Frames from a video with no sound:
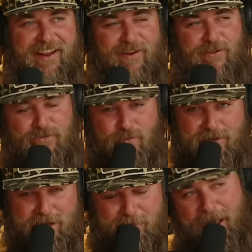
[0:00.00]
There was
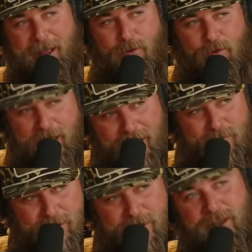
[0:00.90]
one time my whole
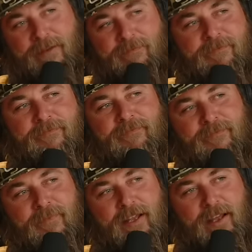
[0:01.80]
hand went numb.
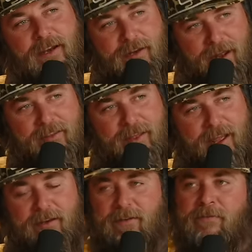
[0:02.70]
Uh, I didn't like
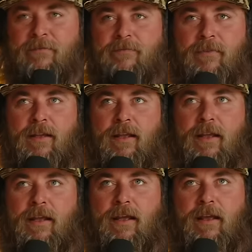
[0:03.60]
that.
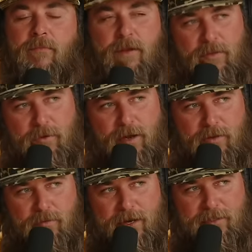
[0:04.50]
But the
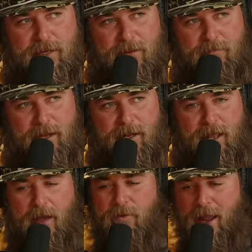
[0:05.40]
the rest time, like
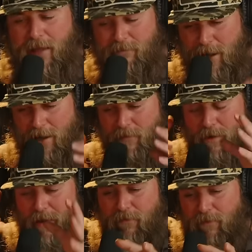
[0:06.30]
I would have my
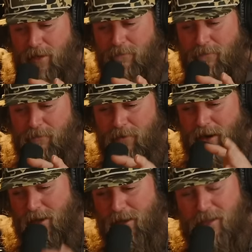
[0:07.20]
rifle up and
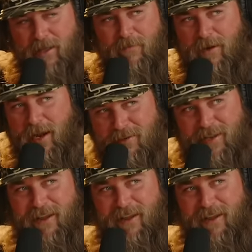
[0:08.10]
ready, but I just